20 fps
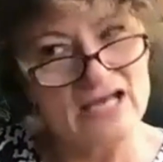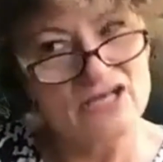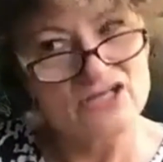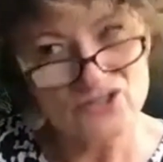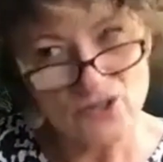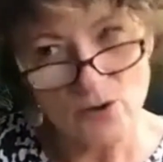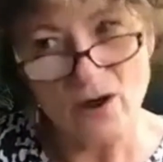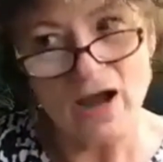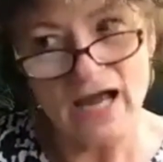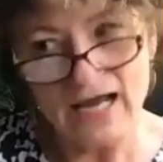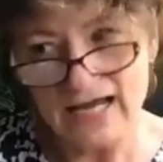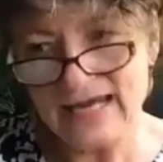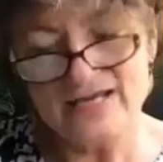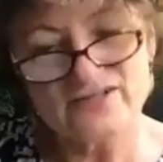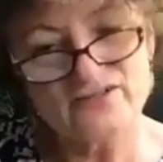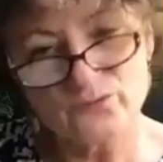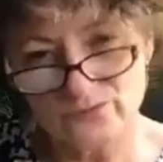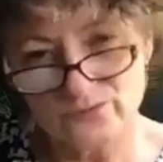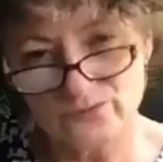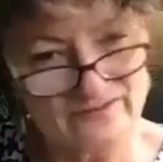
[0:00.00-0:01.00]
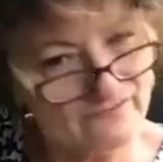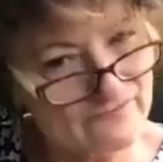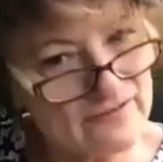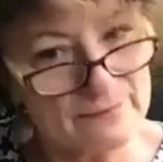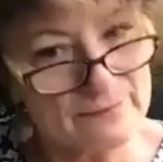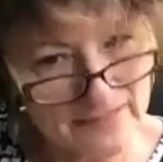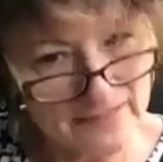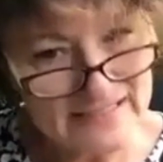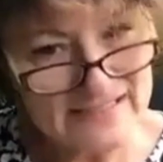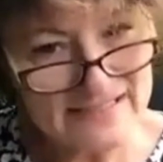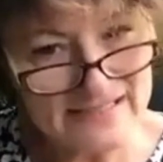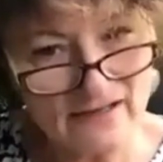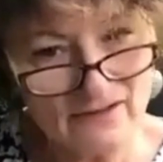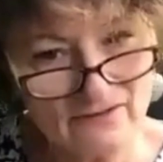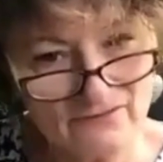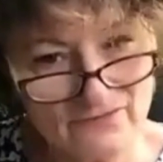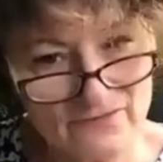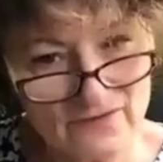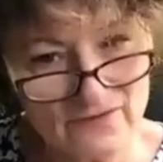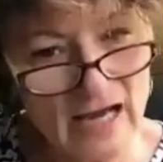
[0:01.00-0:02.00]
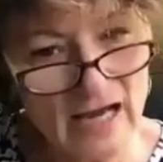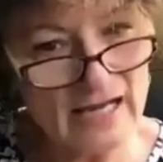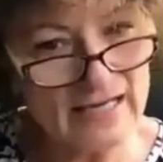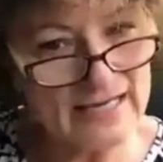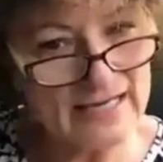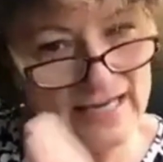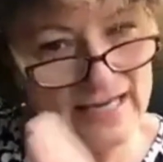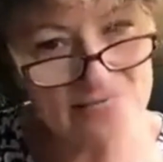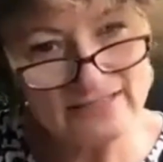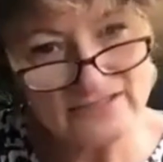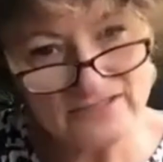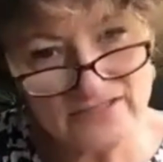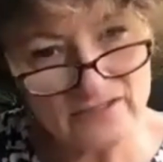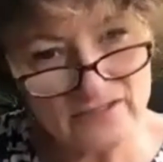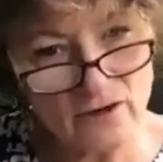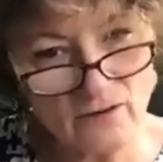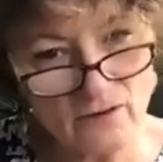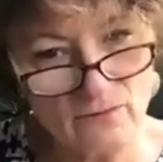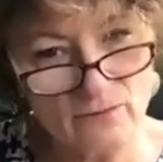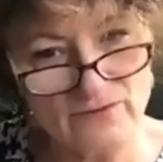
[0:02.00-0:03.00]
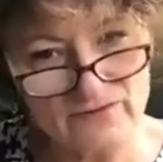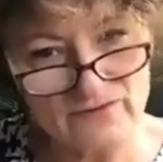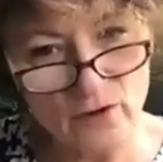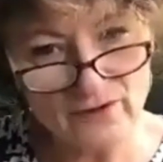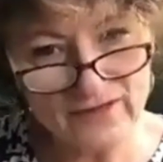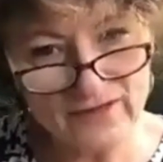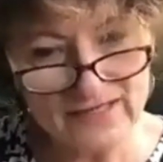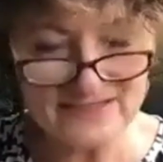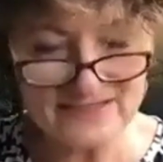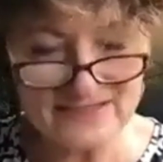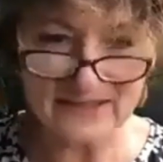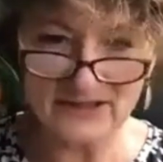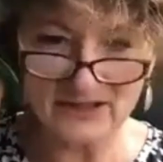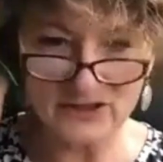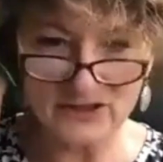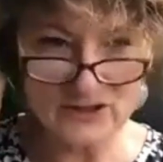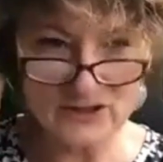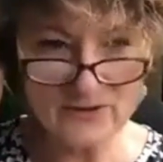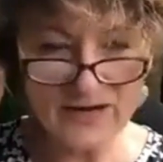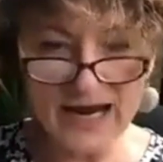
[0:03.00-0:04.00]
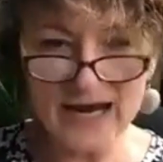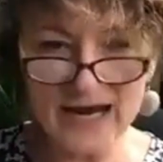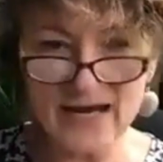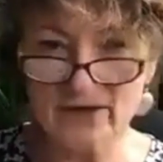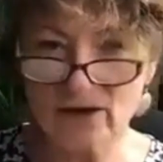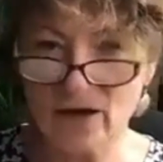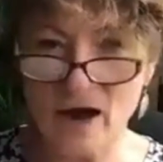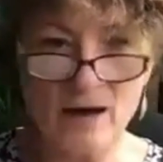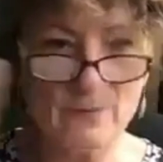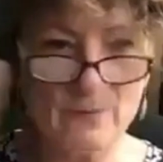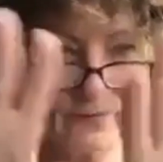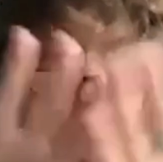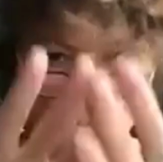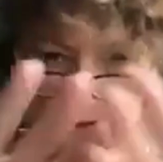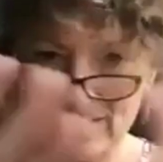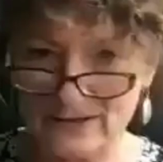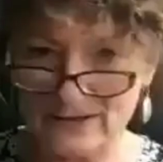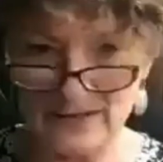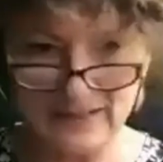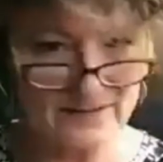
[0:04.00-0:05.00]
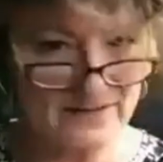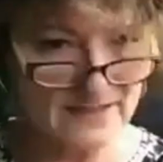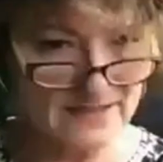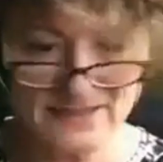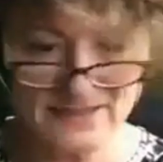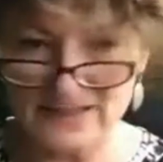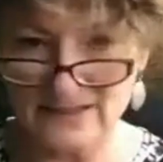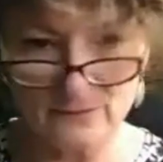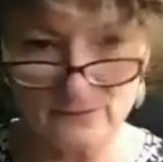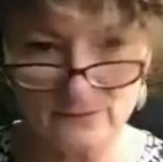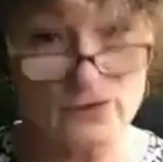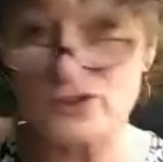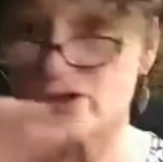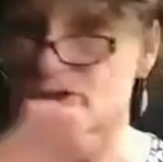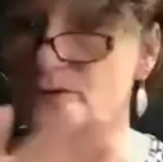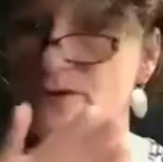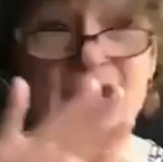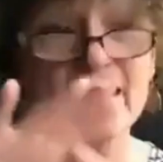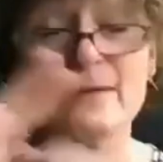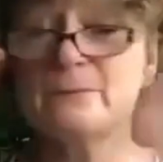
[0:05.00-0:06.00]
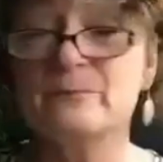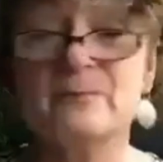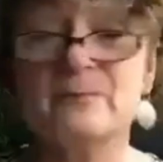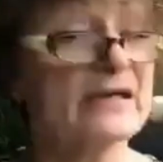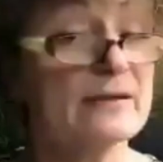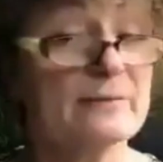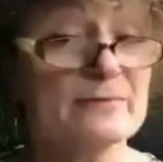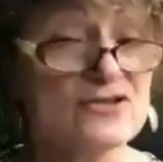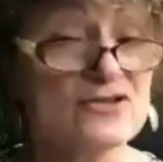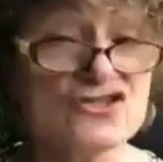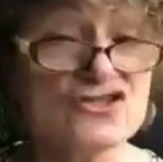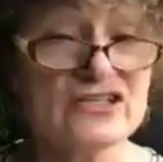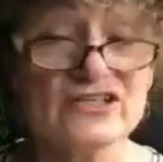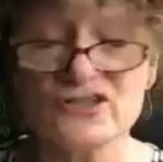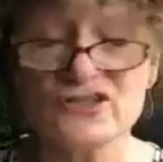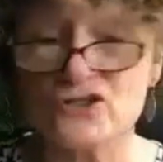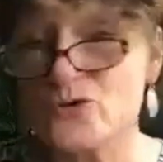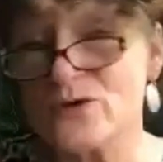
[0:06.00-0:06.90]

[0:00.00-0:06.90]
So I had to reinvent myself. I had to go with, okay, Sandy, you can't operate like this anymore. You can't be a machine.